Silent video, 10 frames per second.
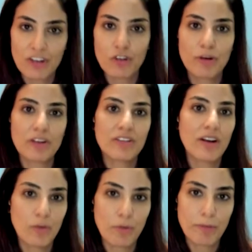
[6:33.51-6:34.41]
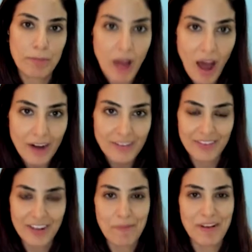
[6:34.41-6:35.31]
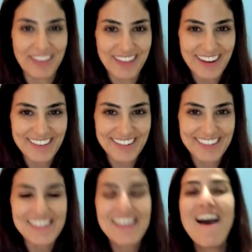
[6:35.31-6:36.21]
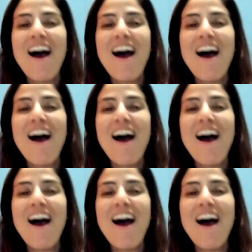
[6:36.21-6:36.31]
And so Muqtada will be blocked in the coming elections.